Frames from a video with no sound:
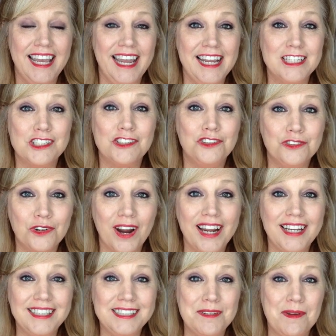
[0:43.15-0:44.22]
It's
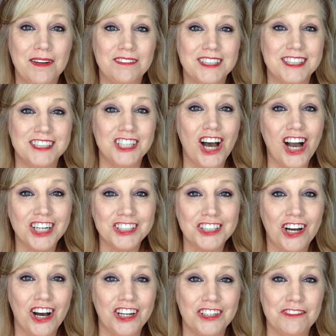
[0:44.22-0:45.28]
great to be able to talk
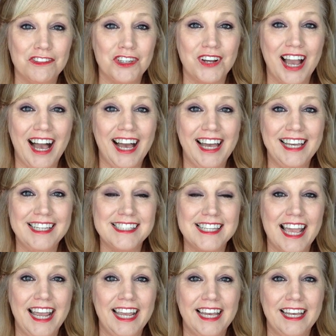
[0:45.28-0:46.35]
to all of you
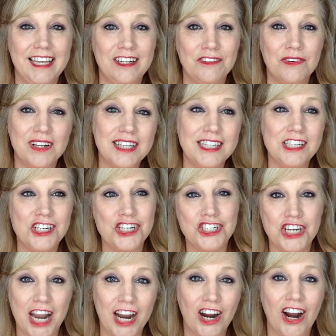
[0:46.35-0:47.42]
guys and really
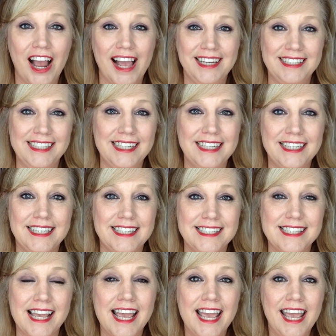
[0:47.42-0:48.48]
share
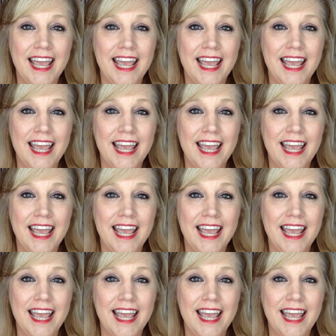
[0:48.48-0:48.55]
ideas,